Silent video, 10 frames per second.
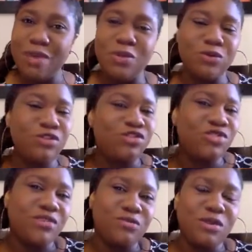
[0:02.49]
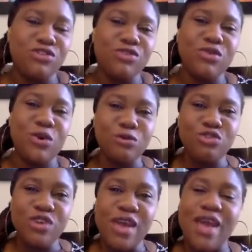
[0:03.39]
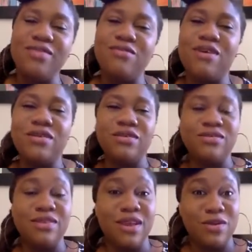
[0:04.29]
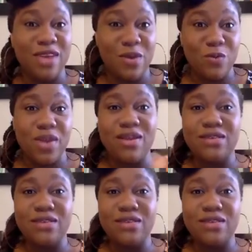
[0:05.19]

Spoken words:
I'm a Christian transformational coach and the founder of the Narrow Gateway.